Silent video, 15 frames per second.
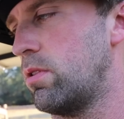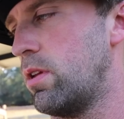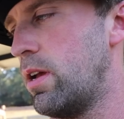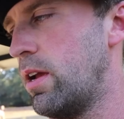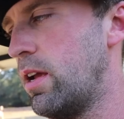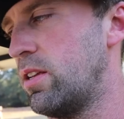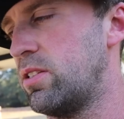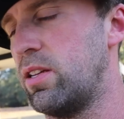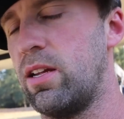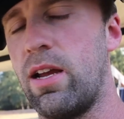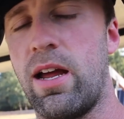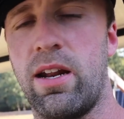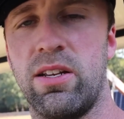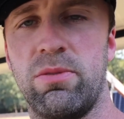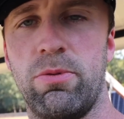I guess it
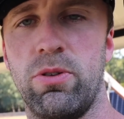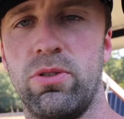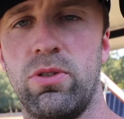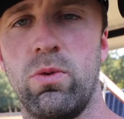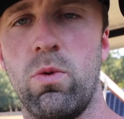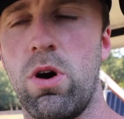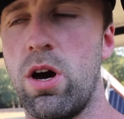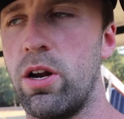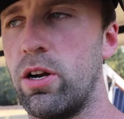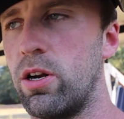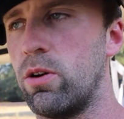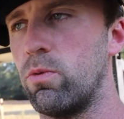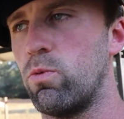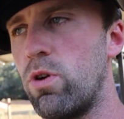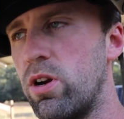got exposed to
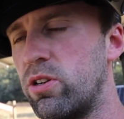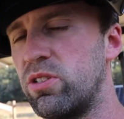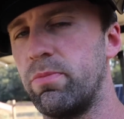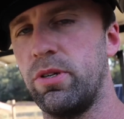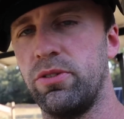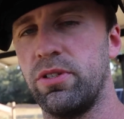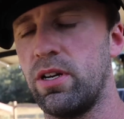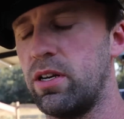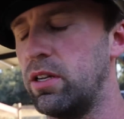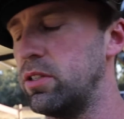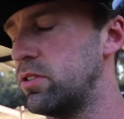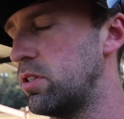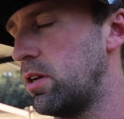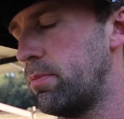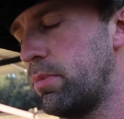water, water spilt on it,
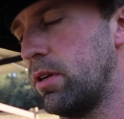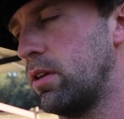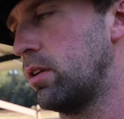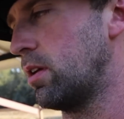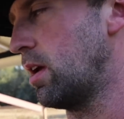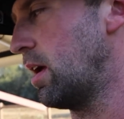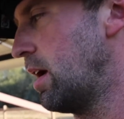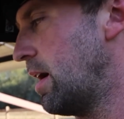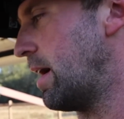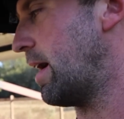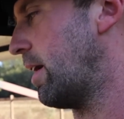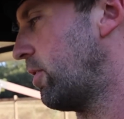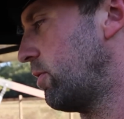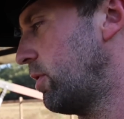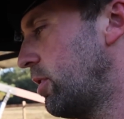something.
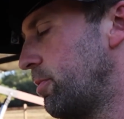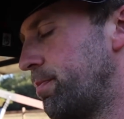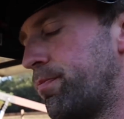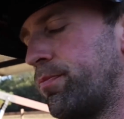I don't know.